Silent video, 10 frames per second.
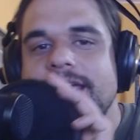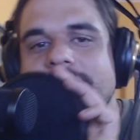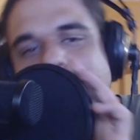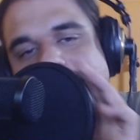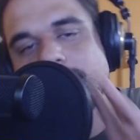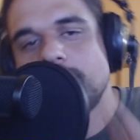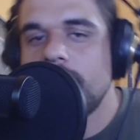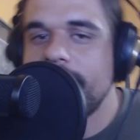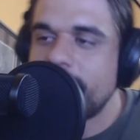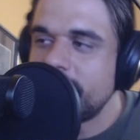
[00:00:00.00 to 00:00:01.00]
It's your
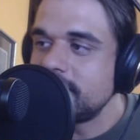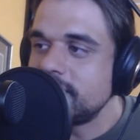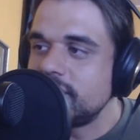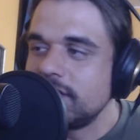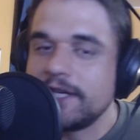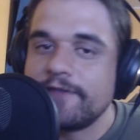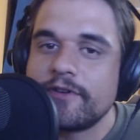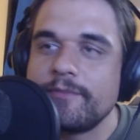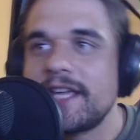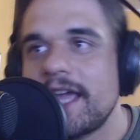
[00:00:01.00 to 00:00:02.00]
boy Frank G
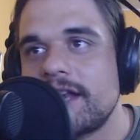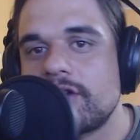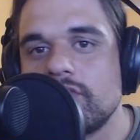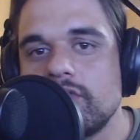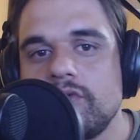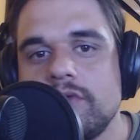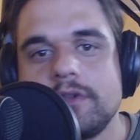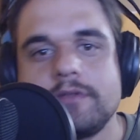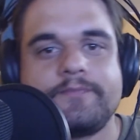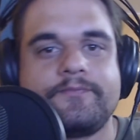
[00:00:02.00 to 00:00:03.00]
from the Kanna Krew.
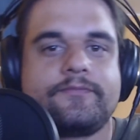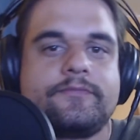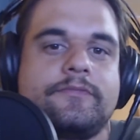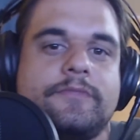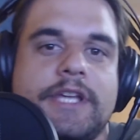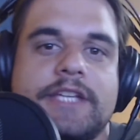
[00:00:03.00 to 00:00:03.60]
Guess